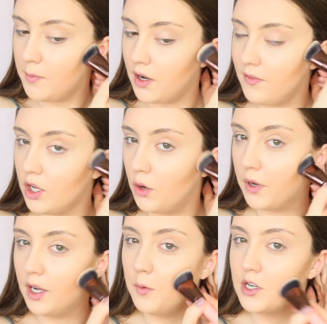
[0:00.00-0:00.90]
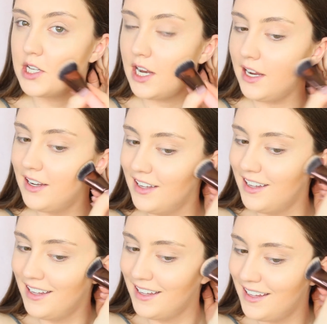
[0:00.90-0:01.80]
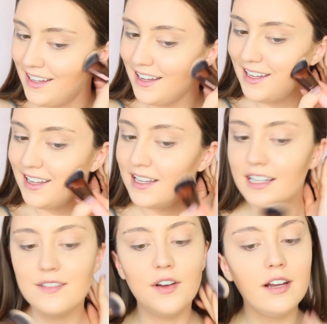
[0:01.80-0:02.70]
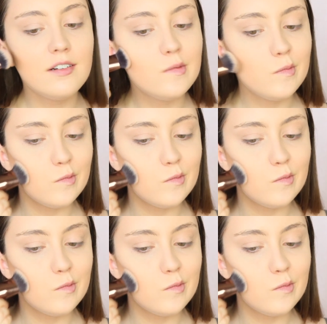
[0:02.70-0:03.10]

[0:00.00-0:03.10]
I'm not even going anywhere today. It's fine.